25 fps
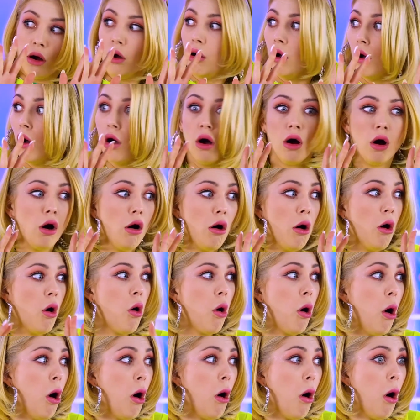Karma's a…
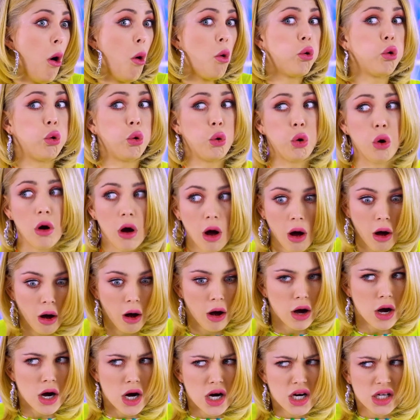Well,
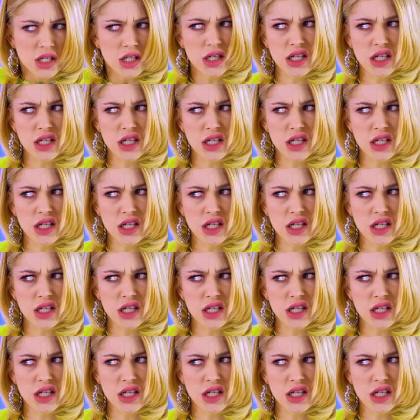I think